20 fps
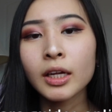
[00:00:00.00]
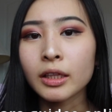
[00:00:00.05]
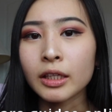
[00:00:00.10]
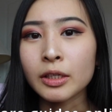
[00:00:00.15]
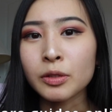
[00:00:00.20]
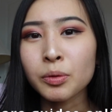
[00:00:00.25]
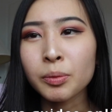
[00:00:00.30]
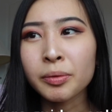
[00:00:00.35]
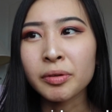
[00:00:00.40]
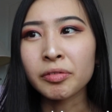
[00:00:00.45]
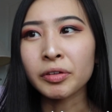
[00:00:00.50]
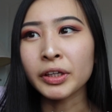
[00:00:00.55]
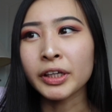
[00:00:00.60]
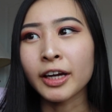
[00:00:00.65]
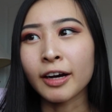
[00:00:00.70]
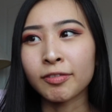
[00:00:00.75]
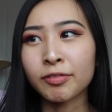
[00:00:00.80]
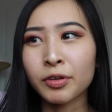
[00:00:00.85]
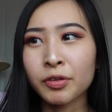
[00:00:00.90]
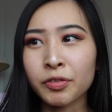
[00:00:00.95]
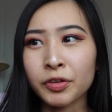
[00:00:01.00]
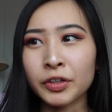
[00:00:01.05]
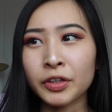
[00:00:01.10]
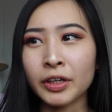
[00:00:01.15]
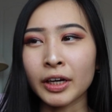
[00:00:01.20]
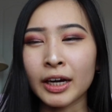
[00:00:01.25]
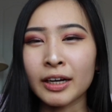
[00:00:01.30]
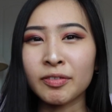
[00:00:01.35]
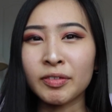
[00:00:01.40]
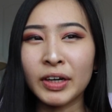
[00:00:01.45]
these will be really helpful for you
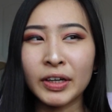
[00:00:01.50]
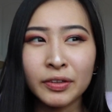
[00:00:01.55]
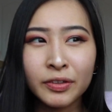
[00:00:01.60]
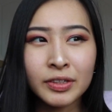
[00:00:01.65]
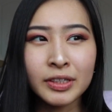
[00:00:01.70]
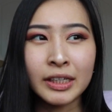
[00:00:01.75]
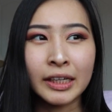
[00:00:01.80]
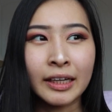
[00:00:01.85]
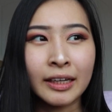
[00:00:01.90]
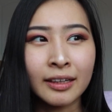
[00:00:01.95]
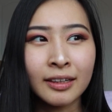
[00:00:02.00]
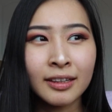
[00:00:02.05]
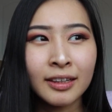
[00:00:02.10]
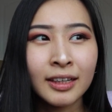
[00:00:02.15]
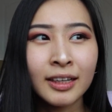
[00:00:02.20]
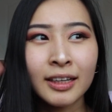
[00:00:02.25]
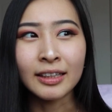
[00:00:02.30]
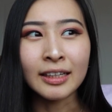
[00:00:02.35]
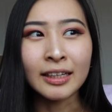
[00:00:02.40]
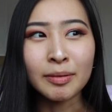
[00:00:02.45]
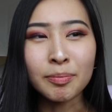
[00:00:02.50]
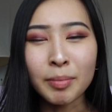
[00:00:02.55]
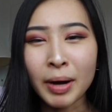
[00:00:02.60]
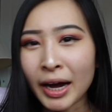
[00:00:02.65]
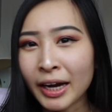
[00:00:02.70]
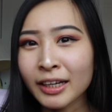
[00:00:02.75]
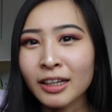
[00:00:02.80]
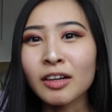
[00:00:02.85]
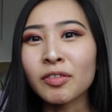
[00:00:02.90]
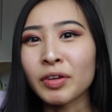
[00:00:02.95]
to kind of understand the
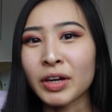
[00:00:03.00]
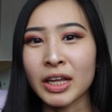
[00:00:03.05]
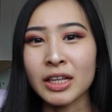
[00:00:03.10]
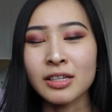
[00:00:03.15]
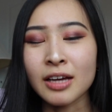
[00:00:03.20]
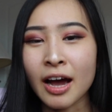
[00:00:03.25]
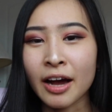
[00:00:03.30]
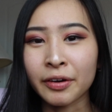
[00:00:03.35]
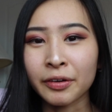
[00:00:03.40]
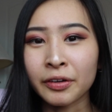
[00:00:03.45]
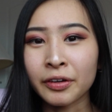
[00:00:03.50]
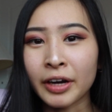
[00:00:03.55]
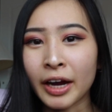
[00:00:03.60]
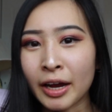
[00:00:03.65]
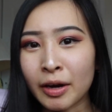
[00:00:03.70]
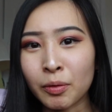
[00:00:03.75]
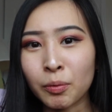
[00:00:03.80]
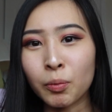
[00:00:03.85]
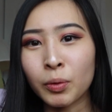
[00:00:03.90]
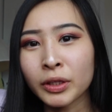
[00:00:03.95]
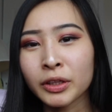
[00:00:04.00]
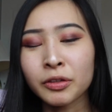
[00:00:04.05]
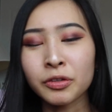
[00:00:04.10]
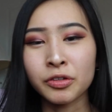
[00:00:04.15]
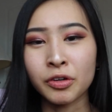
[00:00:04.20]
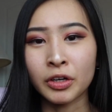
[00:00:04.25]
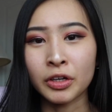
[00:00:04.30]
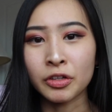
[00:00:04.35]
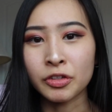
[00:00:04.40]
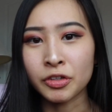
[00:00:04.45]
mind of an attacker and what they're
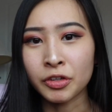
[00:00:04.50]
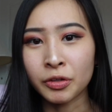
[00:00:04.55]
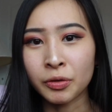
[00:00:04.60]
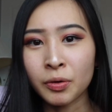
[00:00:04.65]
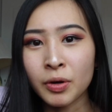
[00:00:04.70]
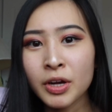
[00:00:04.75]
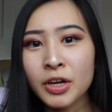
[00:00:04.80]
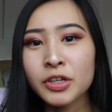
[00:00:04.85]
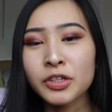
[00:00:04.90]
trying to do.